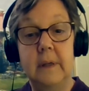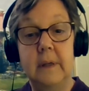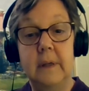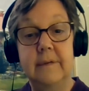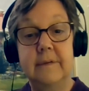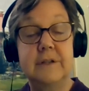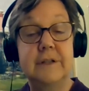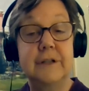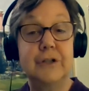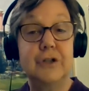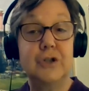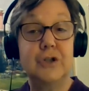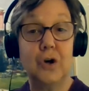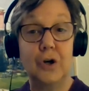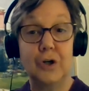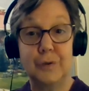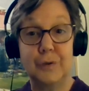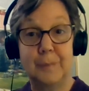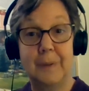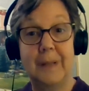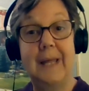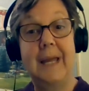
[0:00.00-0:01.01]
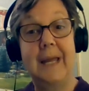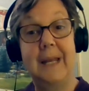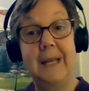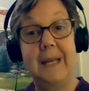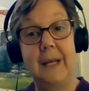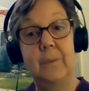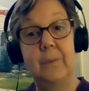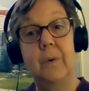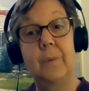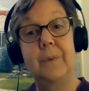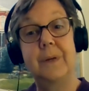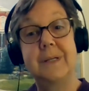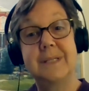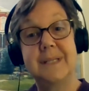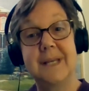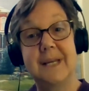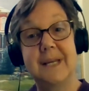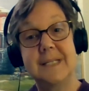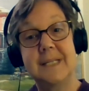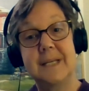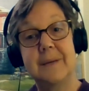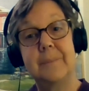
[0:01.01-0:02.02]
is discharge planning. When we
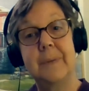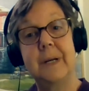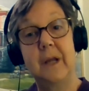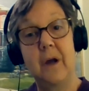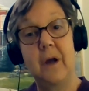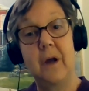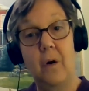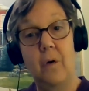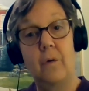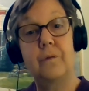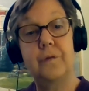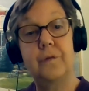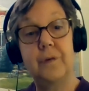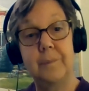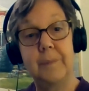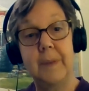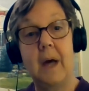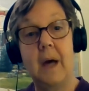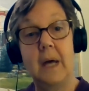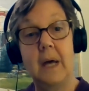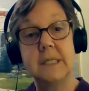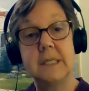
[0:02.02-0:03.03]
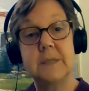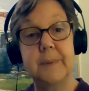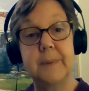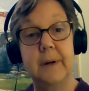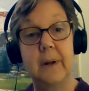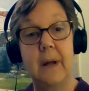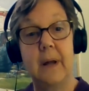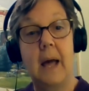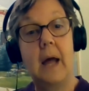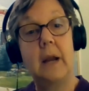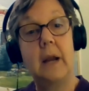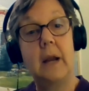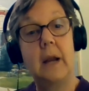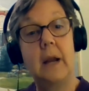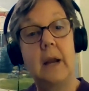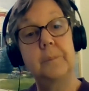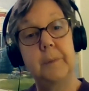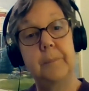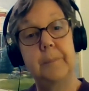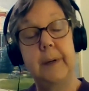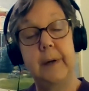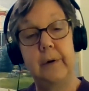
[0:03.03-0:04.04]
send somebody home from the hospital, how do you
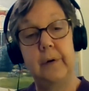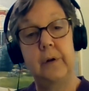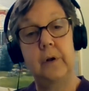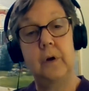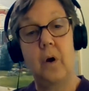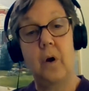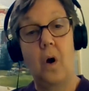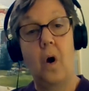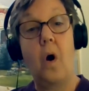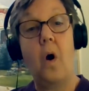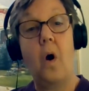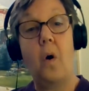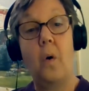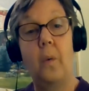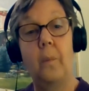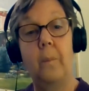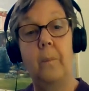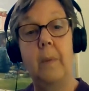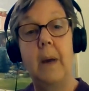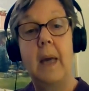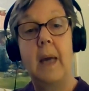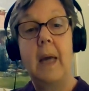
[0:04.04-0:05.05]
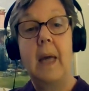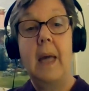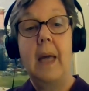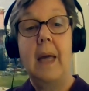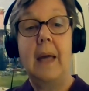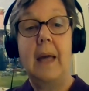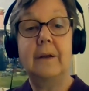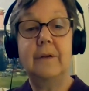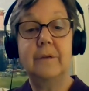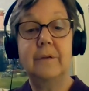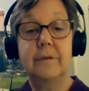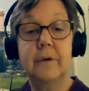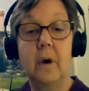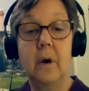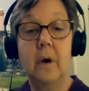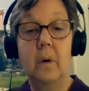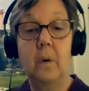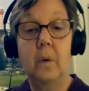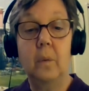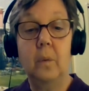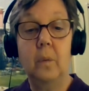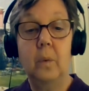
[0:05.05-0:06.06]
prepare to go home? And
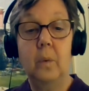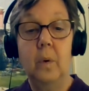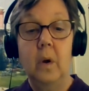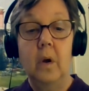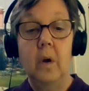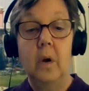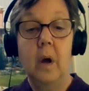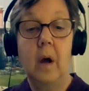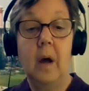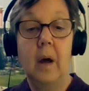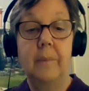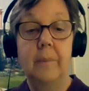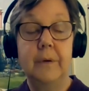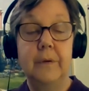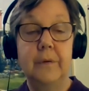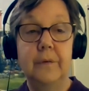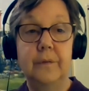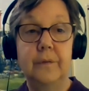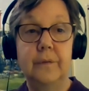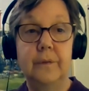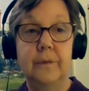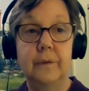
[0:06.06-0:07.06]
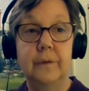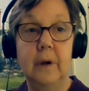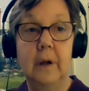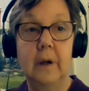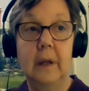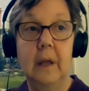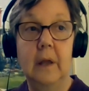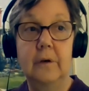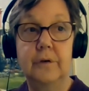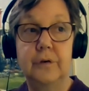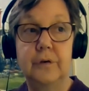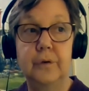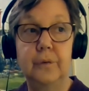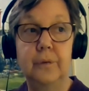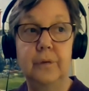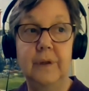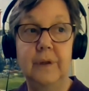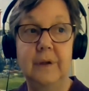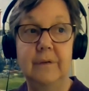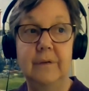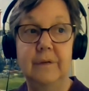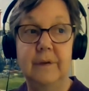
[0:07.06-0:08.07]
so there's two
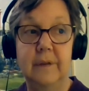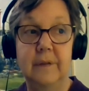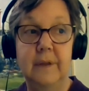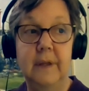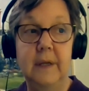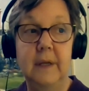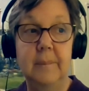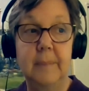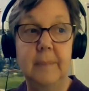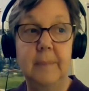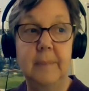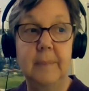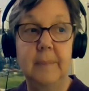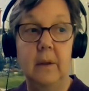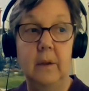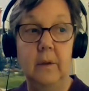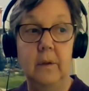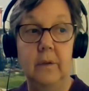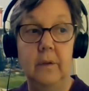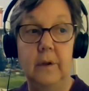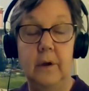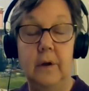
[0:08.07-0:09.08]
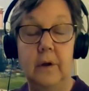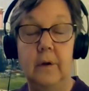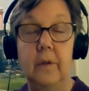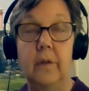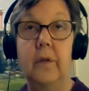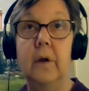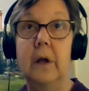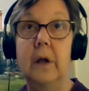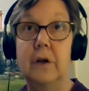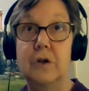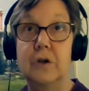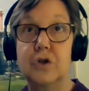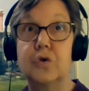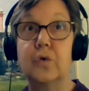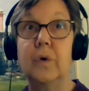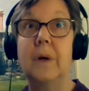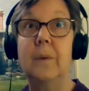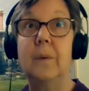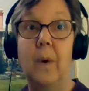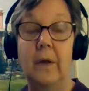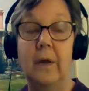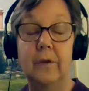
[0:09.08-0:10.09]
things to think about: the
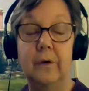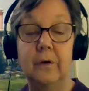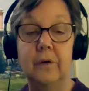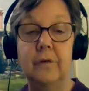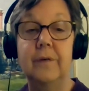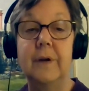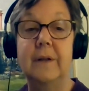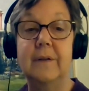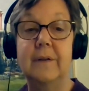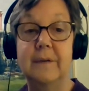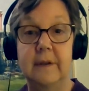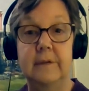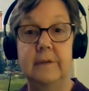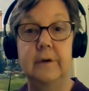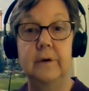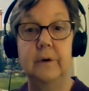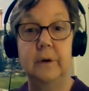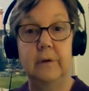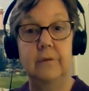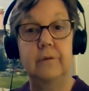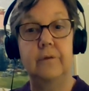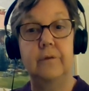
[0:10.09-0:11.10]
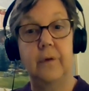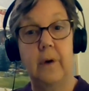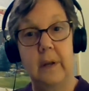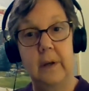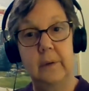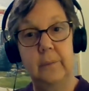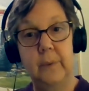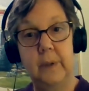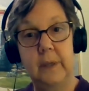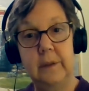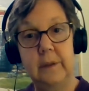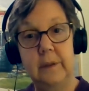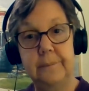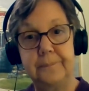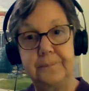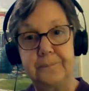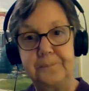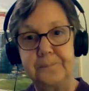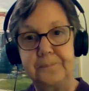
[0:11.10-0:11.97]
extreme weather events that they're confronted with.